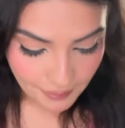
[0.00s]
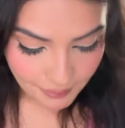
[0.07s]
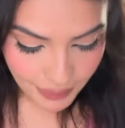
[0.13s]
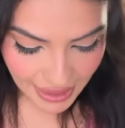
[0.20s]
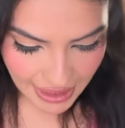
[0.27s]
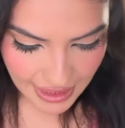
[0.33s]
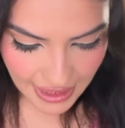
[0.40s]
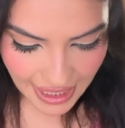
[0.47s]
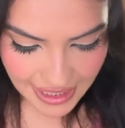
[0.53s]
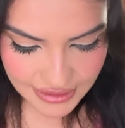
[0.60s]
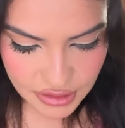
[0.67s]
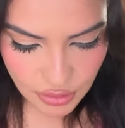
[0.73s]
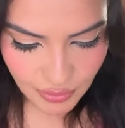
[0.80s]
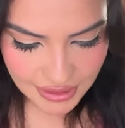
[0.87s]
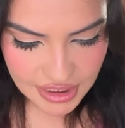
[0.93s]
but I
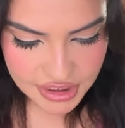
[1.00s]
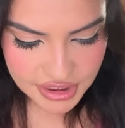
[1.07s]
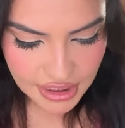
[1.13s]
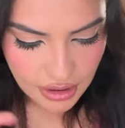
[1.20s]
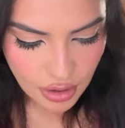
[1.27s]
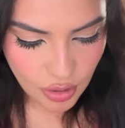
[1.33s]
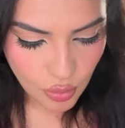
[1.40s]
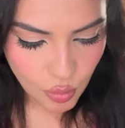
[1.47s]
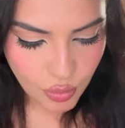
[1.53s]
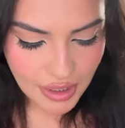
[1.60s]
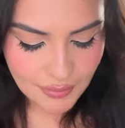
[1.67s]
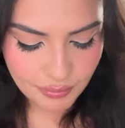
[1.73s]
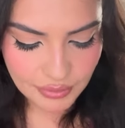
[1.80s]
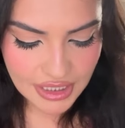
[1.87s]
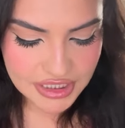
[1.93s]
do want to share
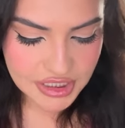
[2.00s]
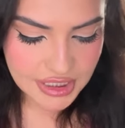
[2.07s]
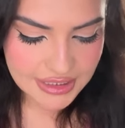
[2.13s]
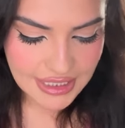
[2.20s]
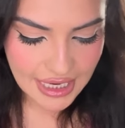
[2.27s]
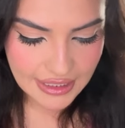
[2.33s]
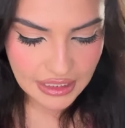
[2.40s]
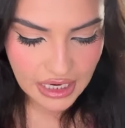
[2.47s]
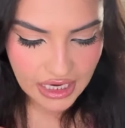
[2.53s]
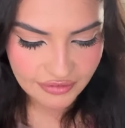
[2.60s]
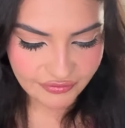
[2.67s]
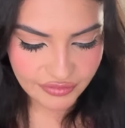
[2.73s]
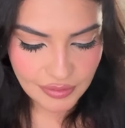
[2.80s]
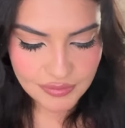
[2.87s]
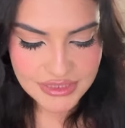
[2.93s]
what brushes I
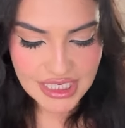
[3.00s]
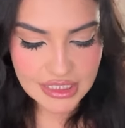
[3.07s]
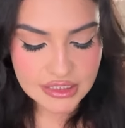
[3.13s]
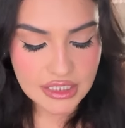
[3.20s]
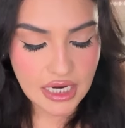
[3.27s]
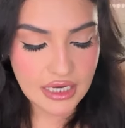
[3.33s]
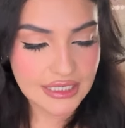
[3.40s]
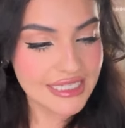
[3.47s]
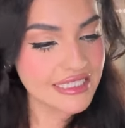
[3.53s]
got from TikTok.